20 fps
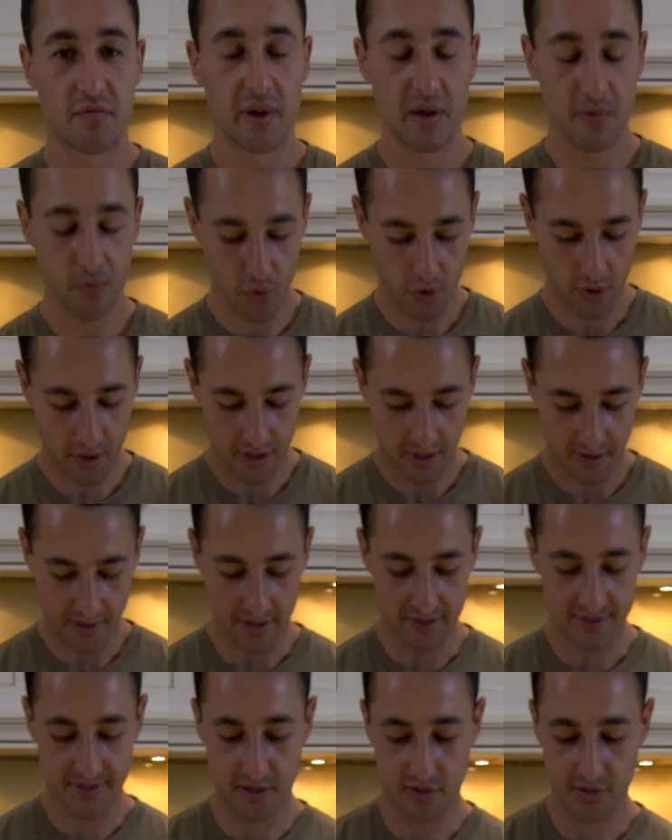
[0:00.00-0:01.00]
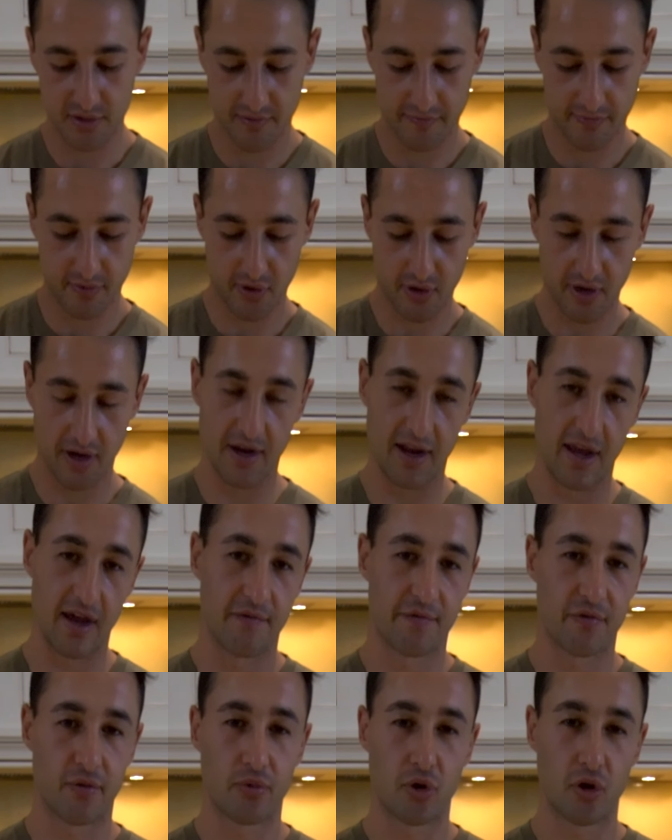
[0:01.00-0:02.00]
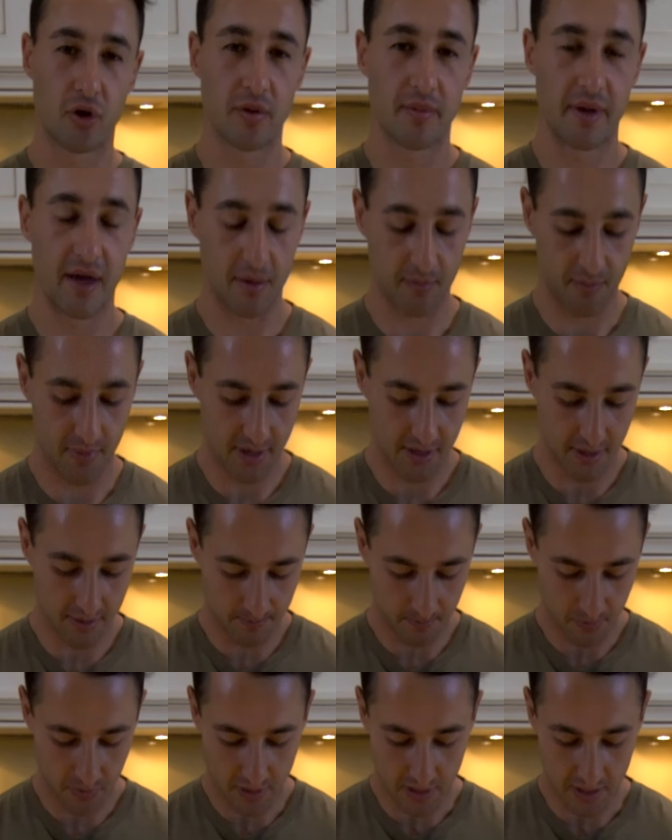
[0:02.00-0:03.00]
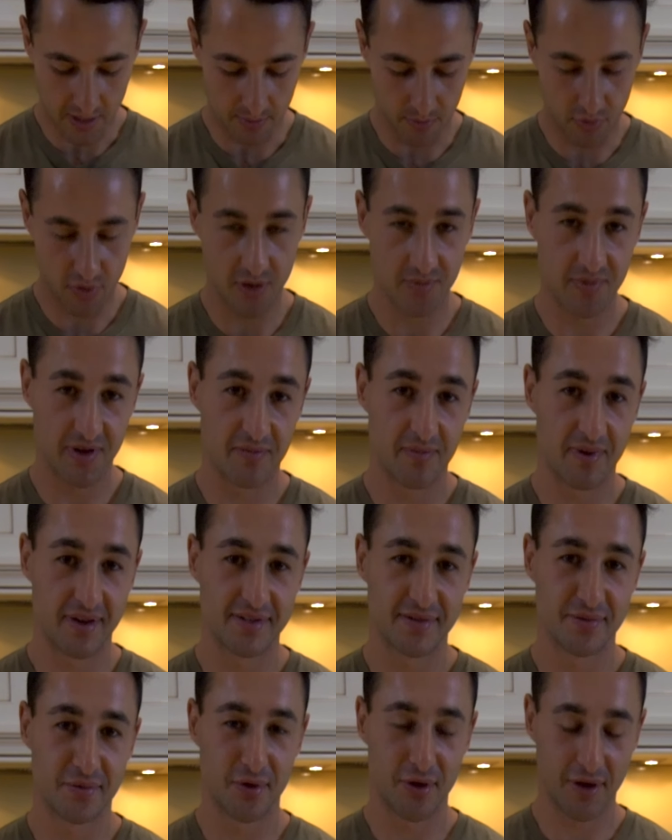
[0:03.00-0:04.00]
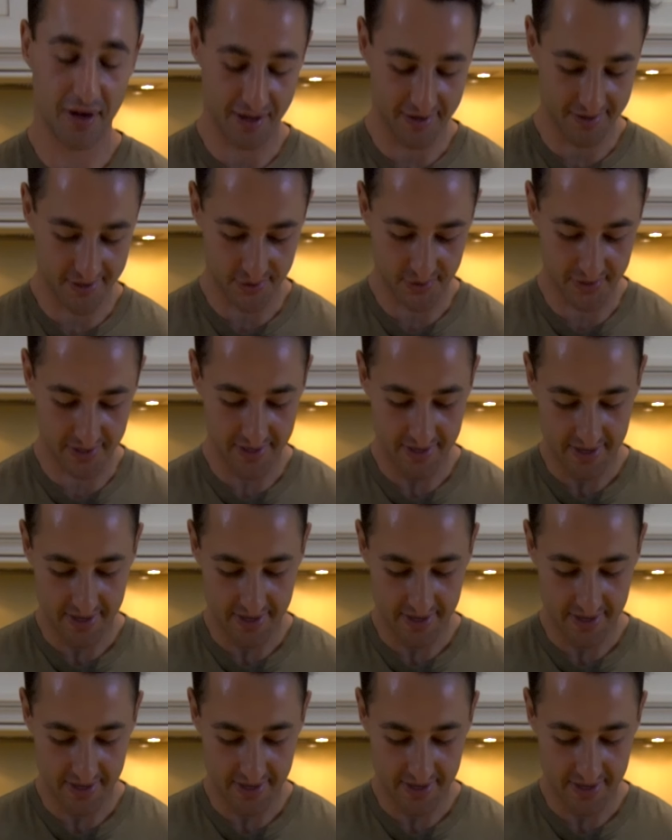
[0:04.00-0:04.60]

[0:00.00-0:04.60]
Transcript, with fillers: I've been working that salsa verde now for probably about a minute, um, putting a bit of muscle work into it,